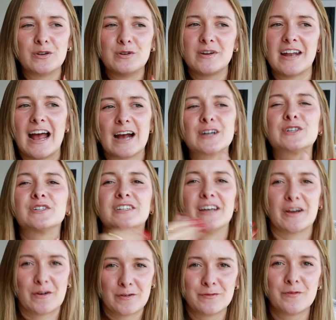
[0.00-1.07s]
you can actually
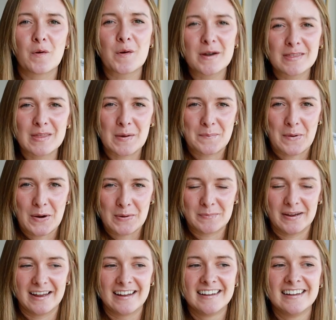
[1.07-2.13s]
afford the
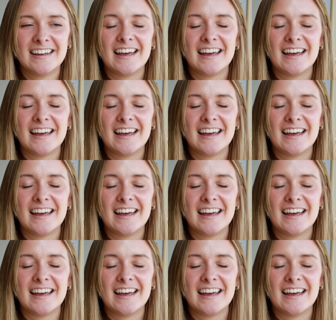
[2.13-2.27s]
apartment,